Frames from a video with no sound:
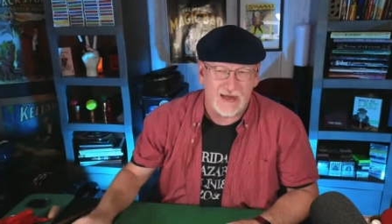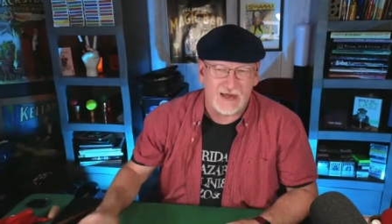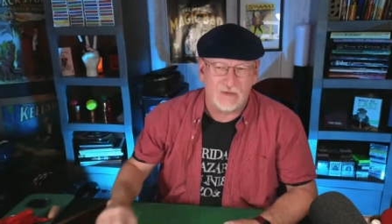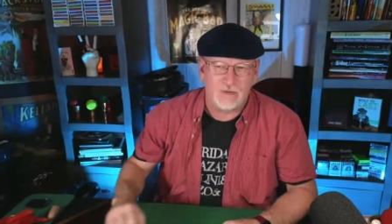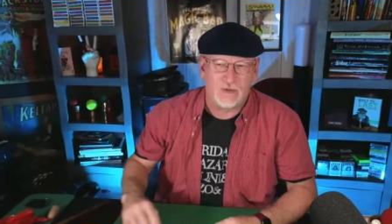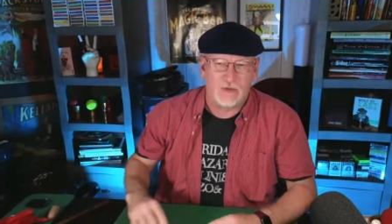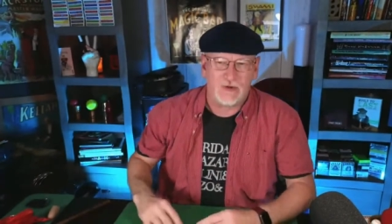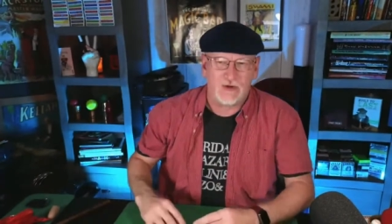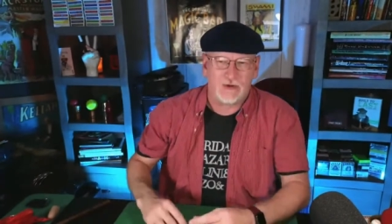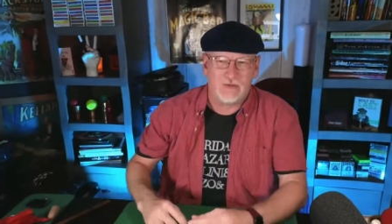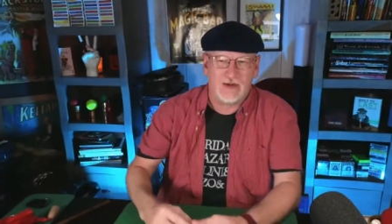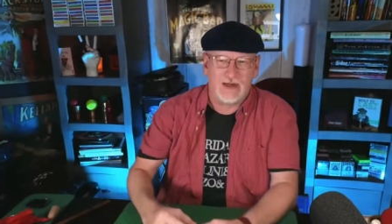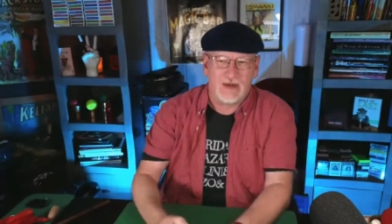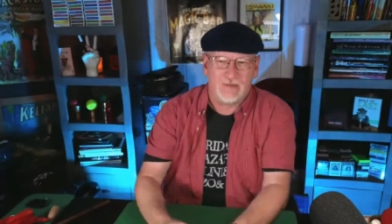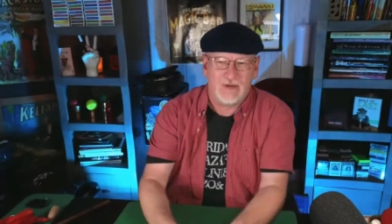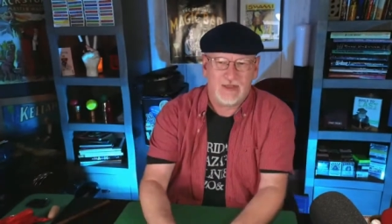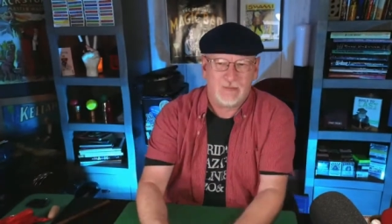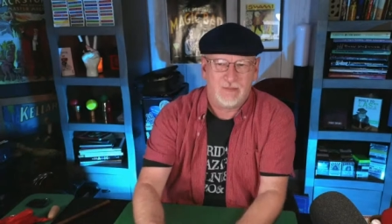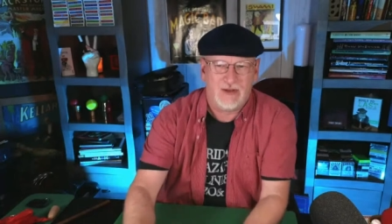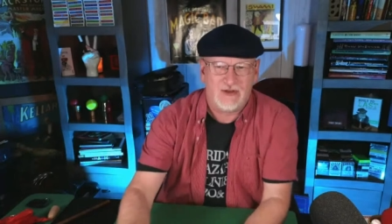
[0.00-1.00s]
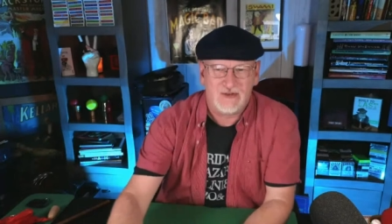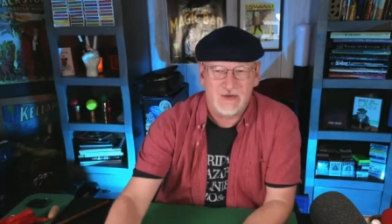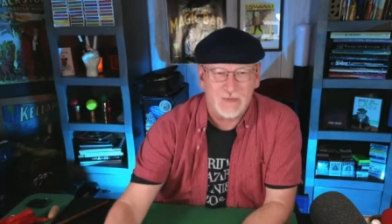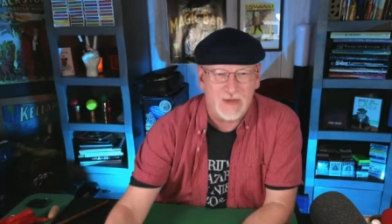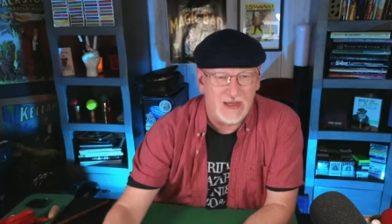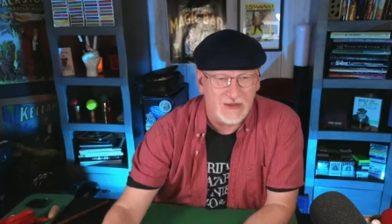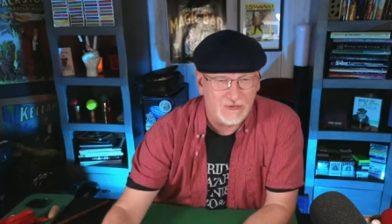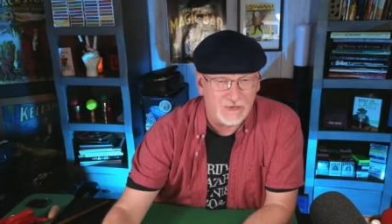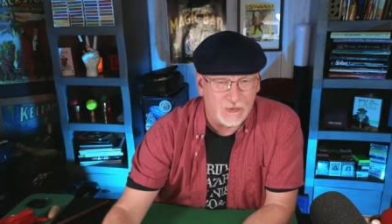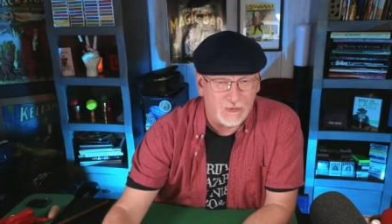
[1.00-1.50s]
rolling around with a bunch of
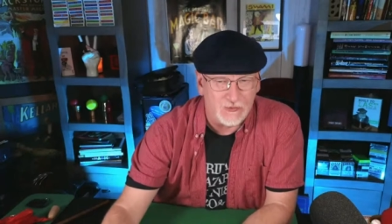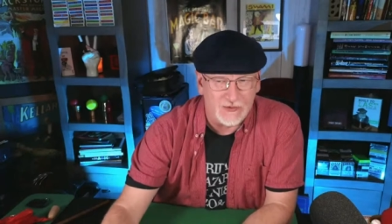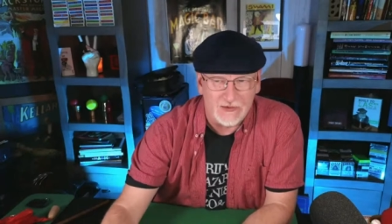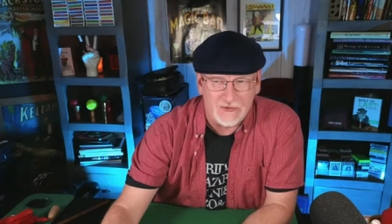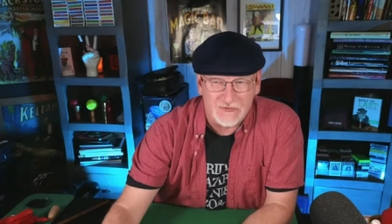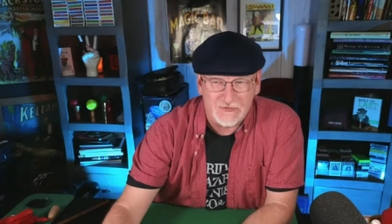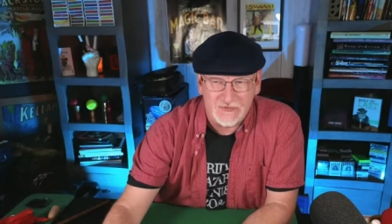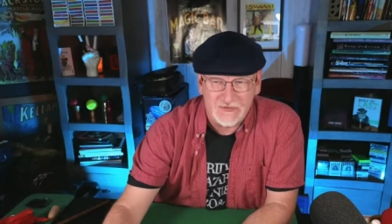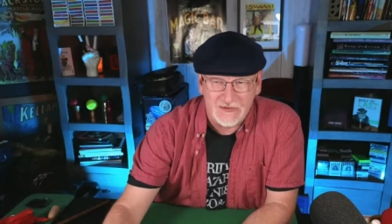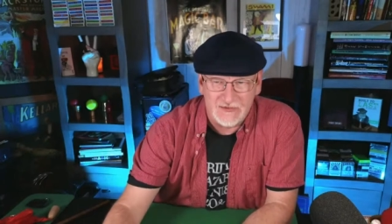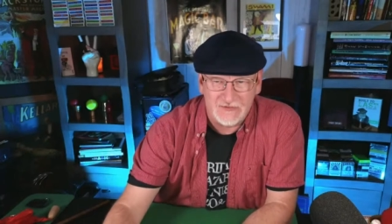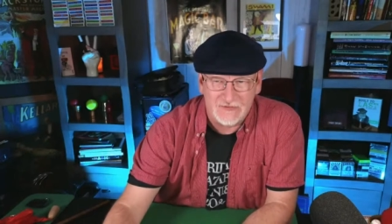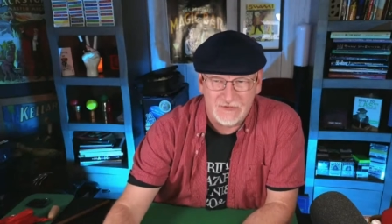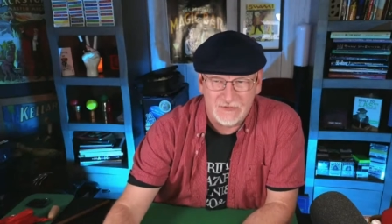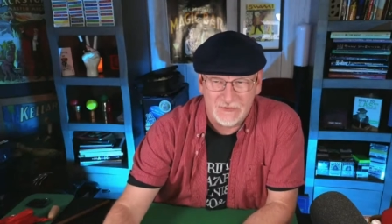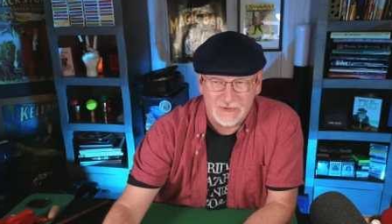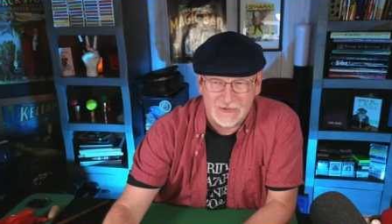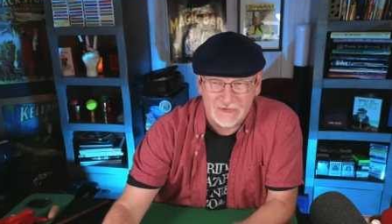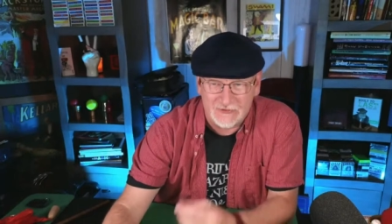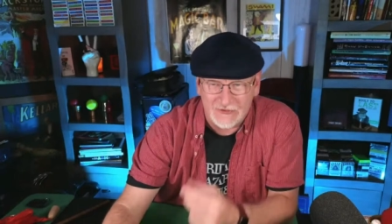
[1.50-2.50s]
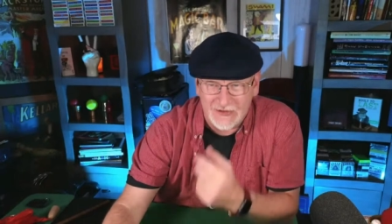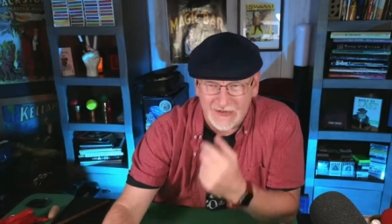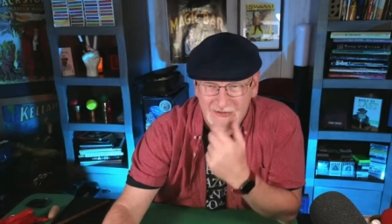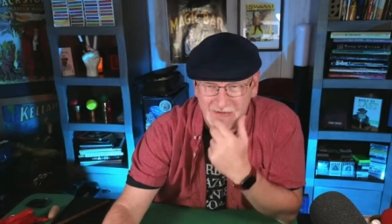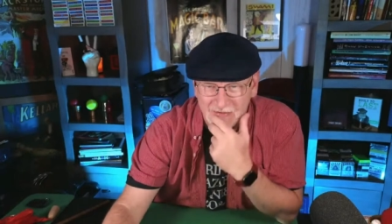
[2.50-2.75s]
mouth coils. He's doing great.